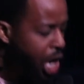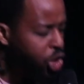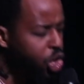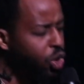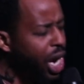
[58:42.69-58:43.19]

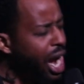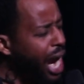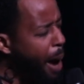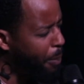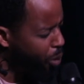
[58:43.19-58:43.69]
So, God,
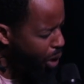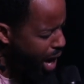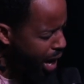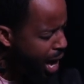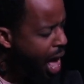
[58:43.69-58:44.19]
I
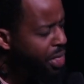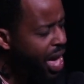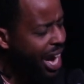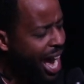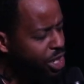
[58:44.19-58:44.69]
pray
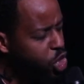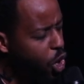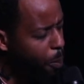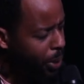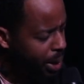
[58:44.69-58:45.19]
that as
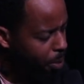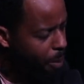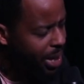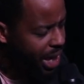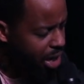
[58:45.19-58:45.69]
your
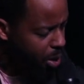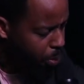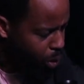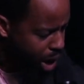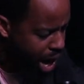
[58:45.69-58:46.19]
people begin to
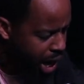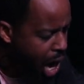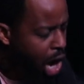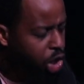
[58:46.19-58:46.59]
pray,